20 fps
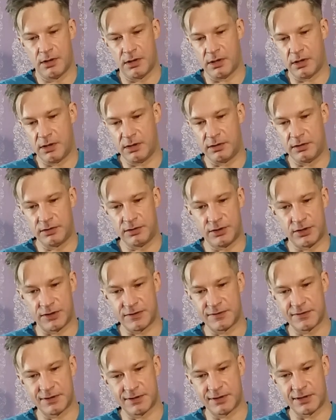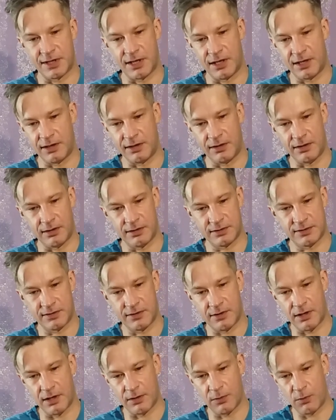and it just stays
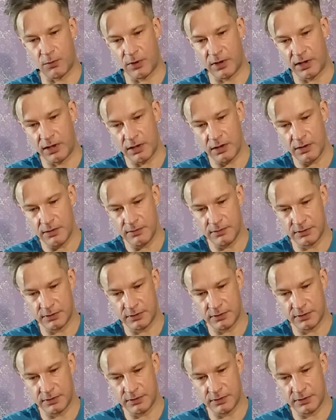that way.